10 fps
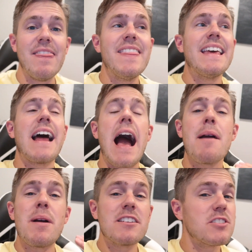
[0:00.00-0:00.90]
and then
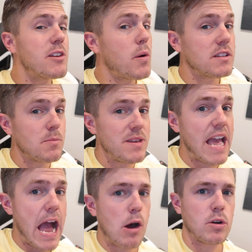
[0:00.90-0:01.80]
I'm actually going to
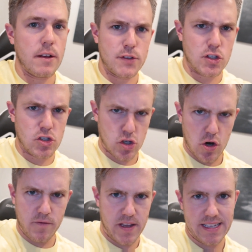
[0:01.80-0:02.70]
be out of
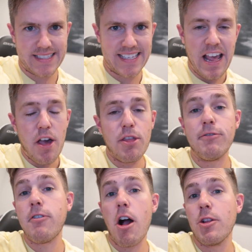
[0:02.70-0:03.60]
service the
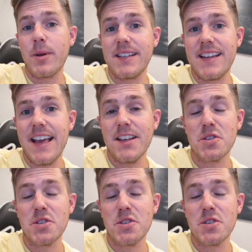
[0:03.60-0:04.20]
following day.